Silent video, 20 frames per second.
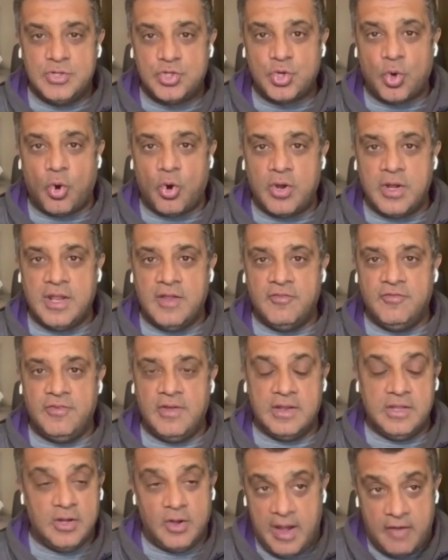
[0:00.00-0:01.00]
the
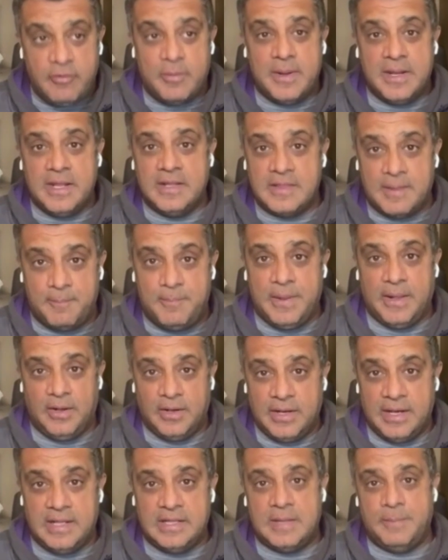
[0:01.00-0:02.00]
majority of everybody in
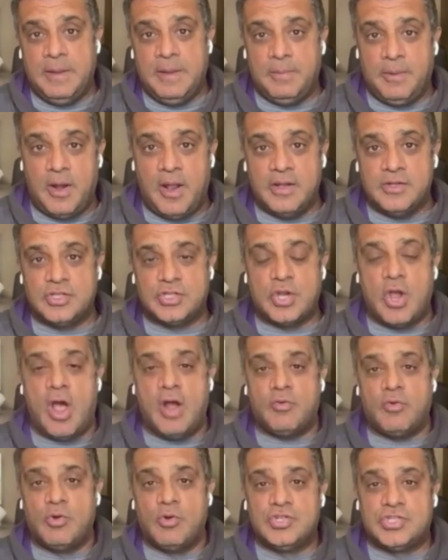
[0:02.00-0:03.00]
the building and the people
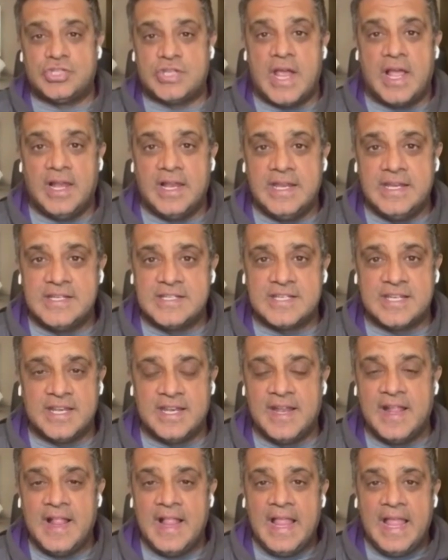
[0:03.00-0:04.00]
on Scott Road
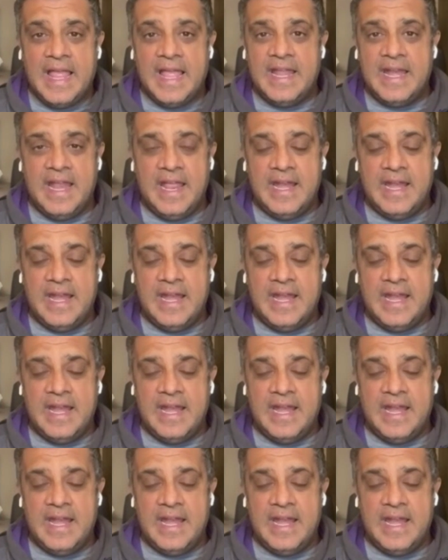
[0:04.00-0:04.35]
Sellies and